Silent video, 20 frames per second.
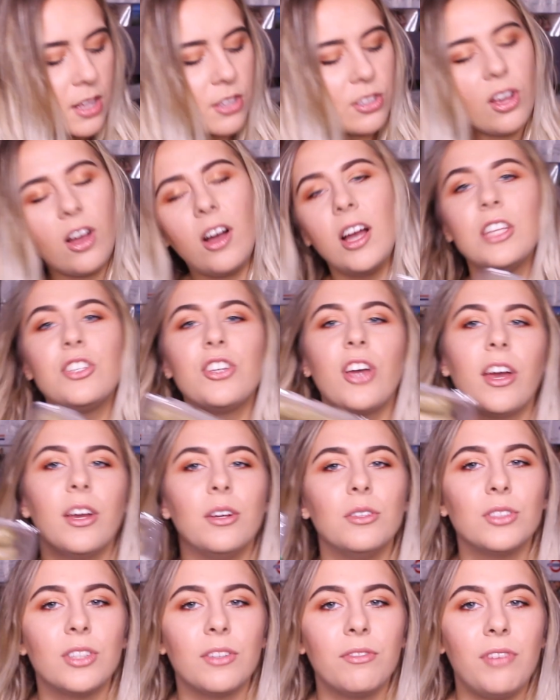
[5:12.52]
So I
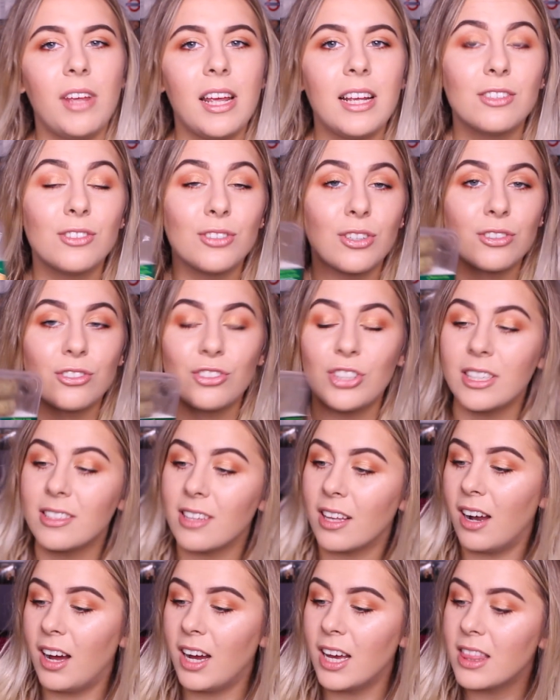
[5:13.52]
chose vegan sausages,
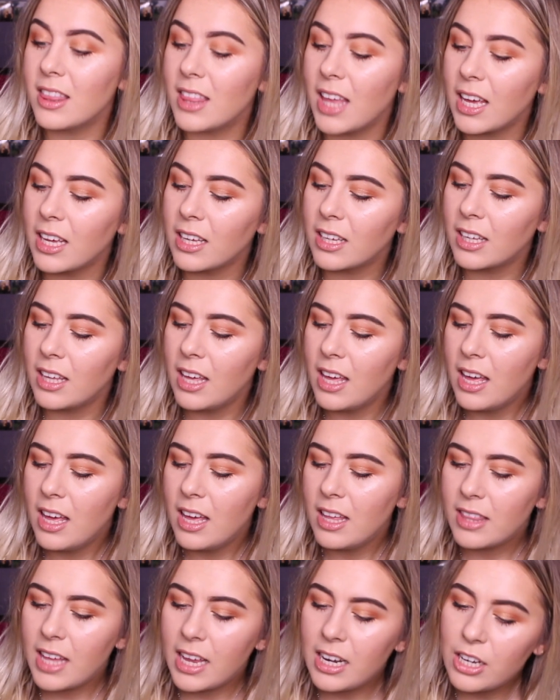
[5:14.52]
and I think
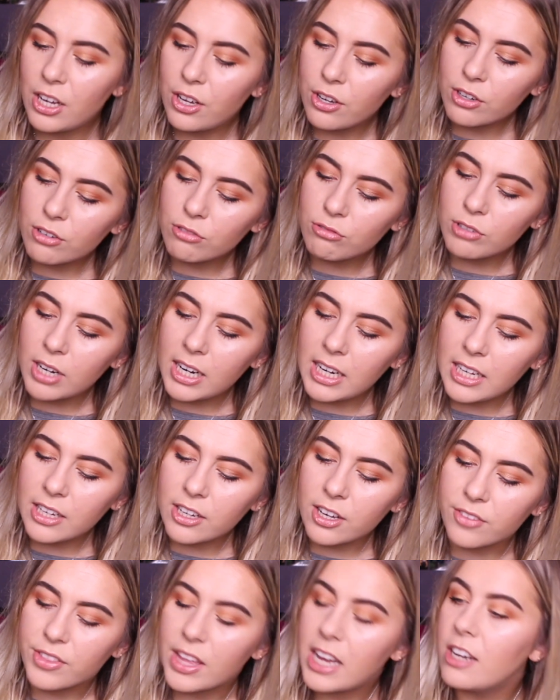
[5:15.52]
they look really
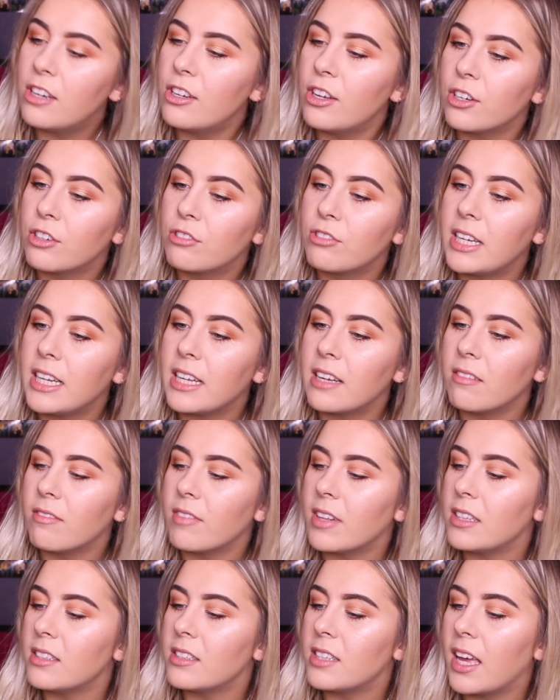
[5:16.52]
good. They look really
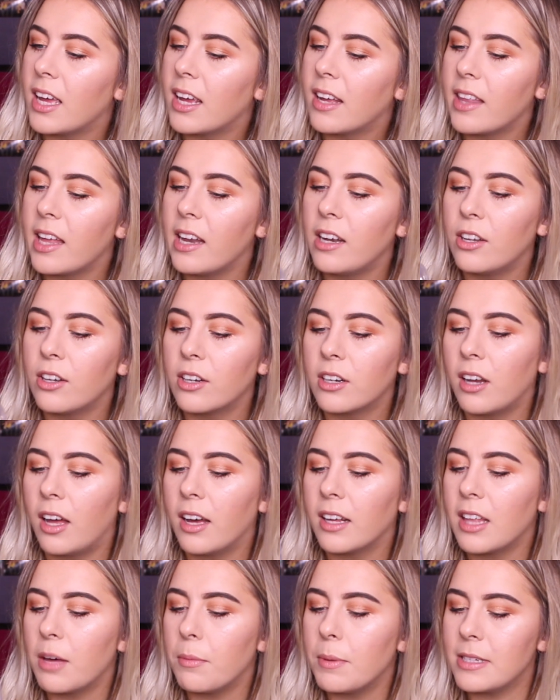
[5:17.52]
convincing, and they look
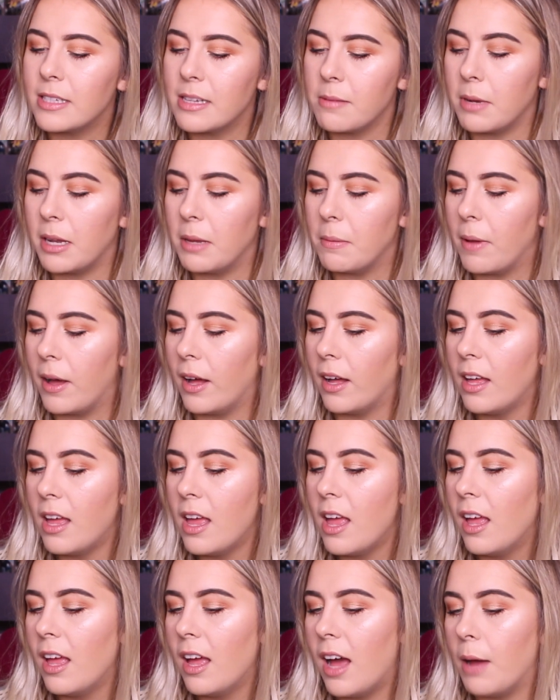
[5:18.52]
like they'll be similar, but
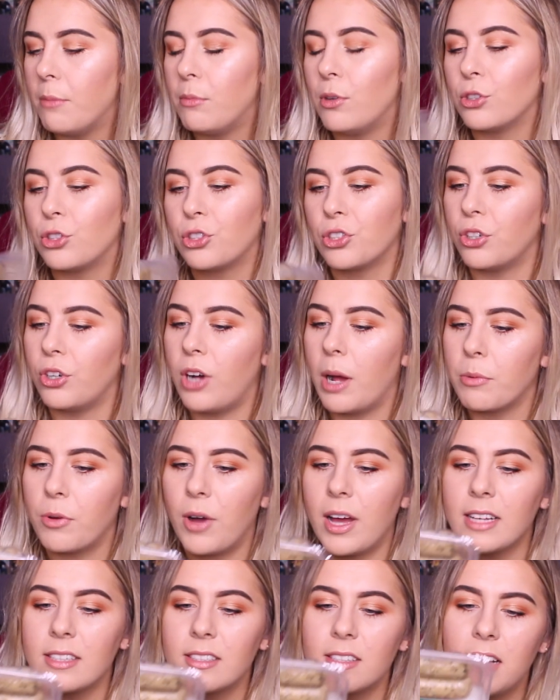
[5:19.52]
I'm not sure. I'm
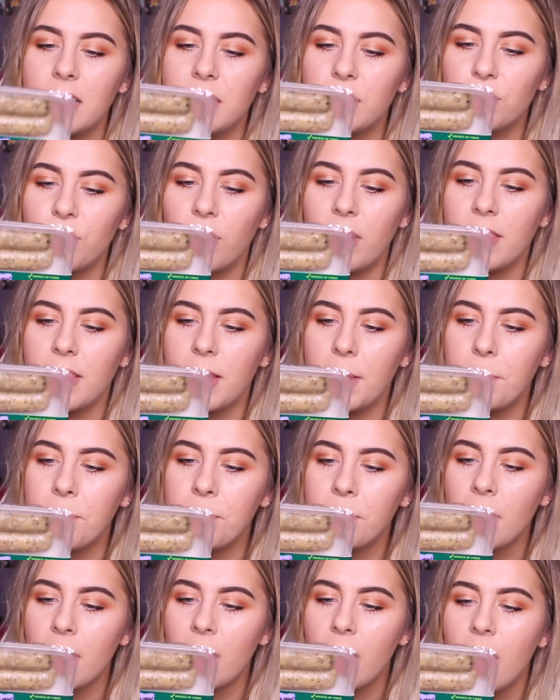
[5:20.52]
quite excited to try
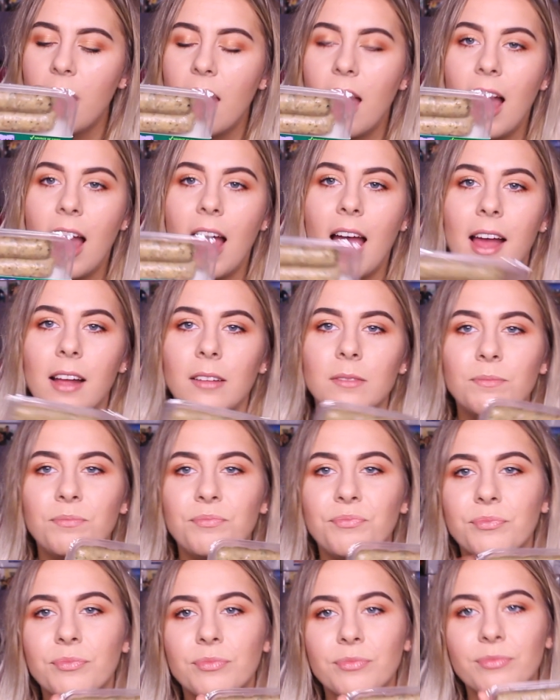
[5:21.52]
them.
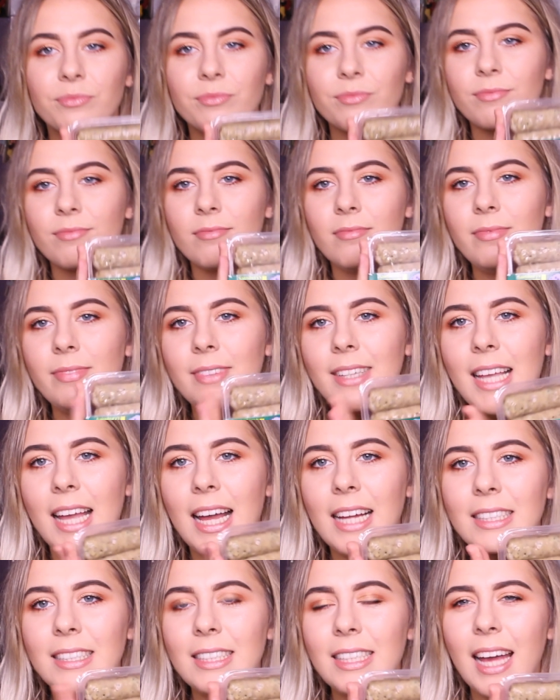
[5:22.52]
And
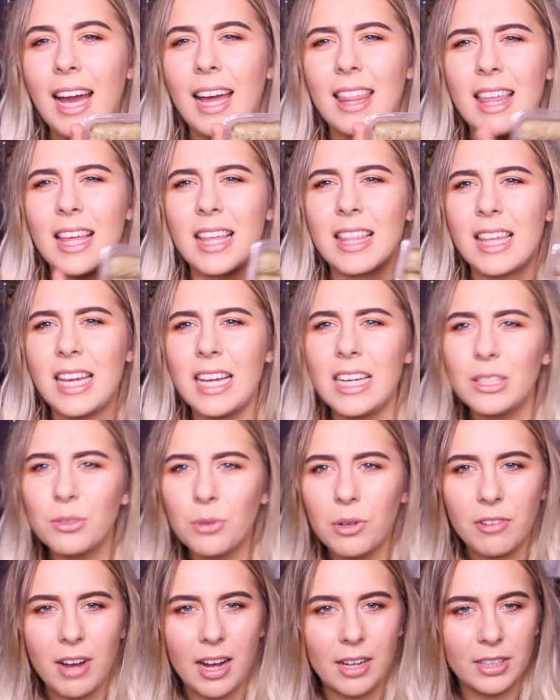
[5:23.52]
yeah, I think these
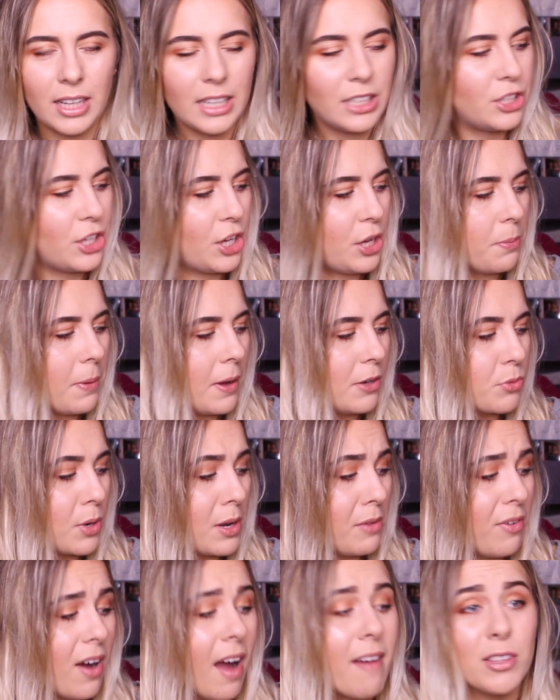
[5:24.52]
were around like
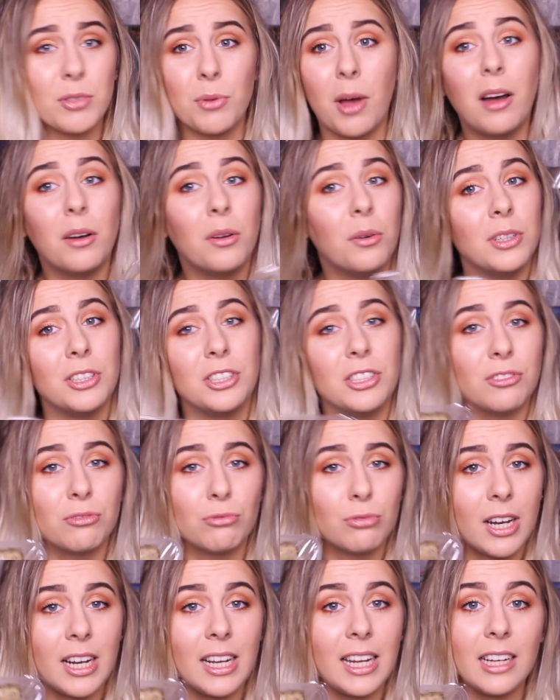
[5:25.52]
£2.25 as well, which is
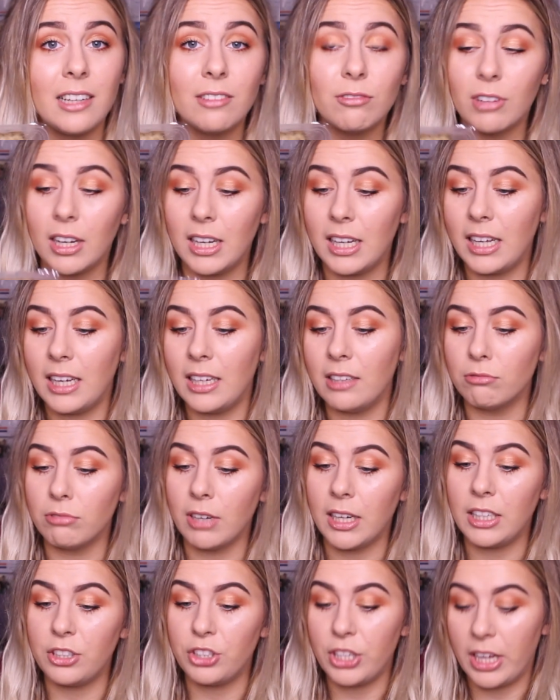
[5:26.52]
really, really, really